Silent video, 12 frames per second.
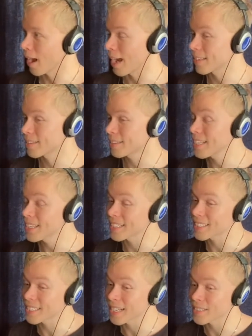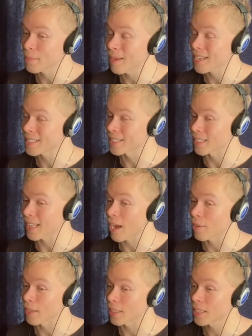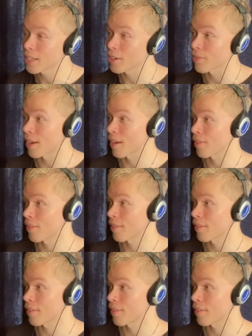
I think it sends a message loud and clear that,